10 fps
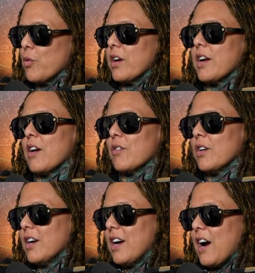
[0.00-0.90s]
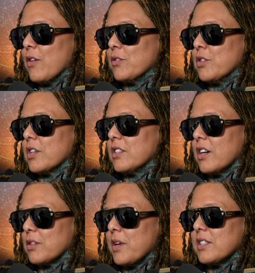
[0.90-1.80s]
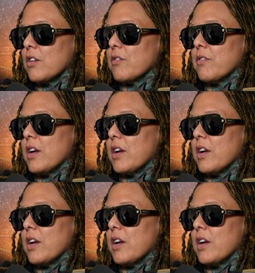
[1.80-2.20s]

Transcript: the way how how to conduct myself.